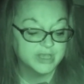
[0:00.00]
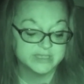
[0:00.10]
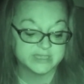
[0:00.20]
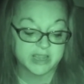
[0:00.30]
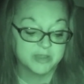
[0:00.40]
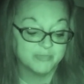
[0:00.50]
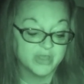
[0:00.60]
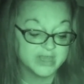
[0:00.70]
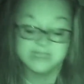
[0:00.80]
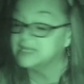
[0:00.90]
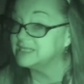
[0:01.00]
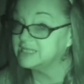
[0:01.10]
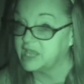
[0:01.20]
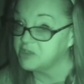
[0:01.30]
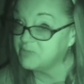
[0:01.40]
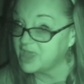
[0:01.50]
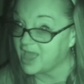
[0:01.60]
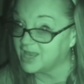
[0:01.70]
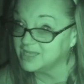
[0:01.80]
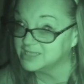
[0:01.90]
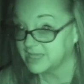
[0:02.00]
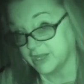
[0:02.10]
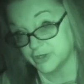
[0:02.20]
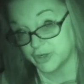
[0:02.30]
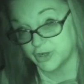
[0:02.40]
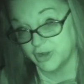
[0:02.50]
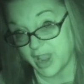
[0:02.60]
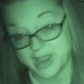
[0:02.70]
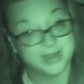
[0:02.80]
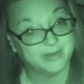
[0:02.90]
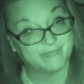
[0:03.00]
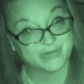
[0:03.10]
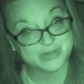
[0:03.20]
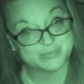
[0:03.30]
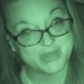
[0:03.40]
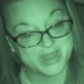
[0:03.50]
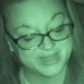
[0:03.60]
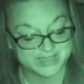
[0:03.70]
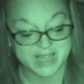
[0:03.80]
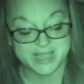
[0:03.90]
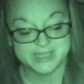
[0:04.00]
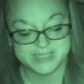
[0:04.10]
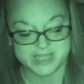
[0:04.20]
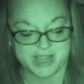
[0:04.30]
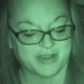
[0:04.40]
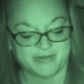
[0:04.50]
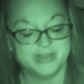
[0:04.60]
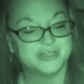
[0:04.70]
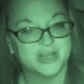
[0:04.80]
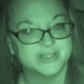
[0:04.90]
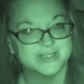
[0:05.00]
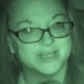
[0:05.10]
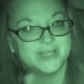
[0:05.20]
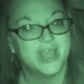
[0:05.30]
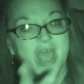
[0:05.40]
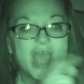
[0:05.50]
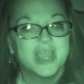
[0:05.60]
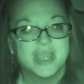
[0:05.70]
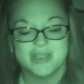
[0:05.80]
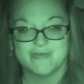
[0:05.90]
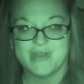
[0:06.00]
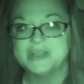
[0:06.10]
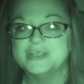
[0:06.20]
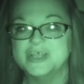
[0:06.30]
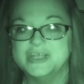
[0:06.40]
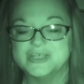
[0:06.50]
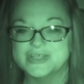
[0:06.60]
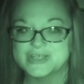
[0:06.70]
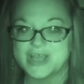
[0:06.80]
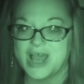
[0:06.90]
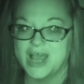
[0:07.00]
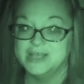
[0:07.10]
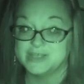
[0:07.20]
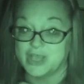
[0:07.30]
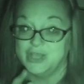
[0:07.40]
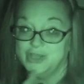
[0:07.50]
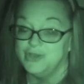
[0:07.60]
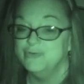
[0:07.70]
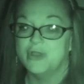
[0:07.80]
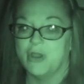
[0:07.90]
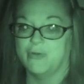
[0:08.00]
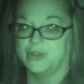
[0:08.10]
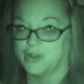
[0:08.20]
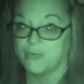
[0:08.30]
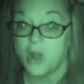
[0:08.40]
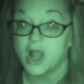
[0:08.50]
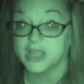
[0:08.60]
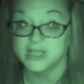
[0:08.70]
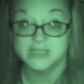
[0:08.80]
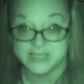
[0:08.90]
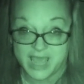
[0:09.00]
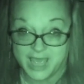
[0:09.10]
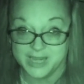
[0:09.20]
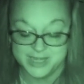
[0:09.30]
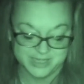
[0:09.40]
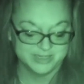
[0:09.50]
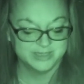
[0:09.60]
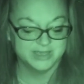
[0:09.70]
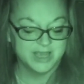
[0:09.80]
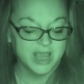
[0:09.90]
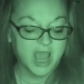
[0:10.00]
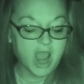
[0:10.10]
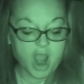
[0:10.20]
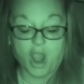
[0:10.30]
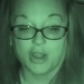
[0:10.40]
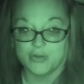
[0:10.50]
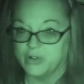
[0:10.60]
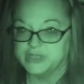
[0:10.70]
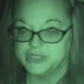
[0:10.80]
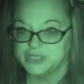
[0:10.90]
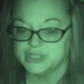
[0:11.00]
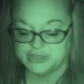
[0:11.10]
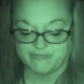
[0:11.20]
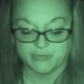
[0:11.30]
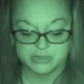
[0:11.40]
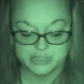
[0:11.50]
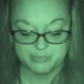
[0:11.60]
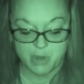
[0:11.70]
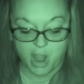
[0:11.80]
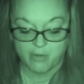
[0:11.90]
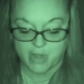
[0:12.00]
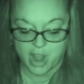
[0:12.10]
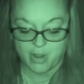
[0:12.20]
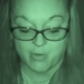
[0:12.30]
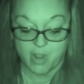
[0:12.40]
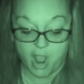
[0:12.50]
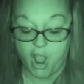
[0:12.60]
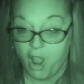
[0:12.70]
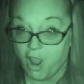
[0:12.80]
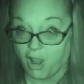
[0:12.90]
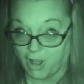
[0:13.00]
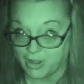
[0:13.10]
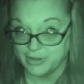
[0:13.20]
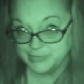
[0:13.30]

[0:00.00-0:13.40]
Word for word: Second place, Tammy Alexander. And in first place, Terry Johnson. Congratulations, guys. You know you're walking dead. Our questions for tomorrow are.